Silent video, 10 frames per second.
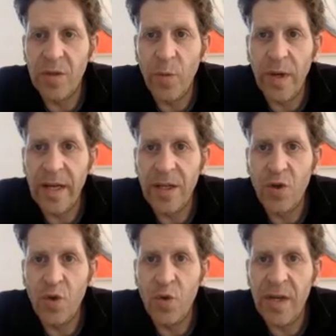we can
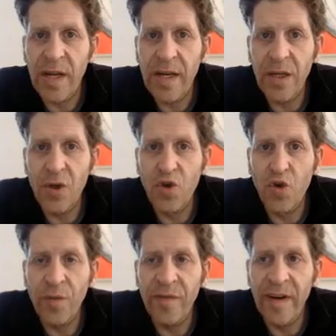choose any
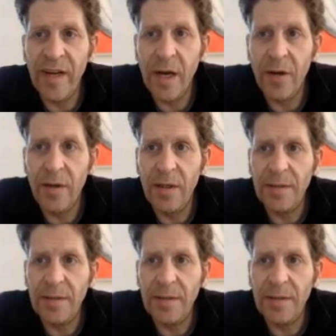YouTube video,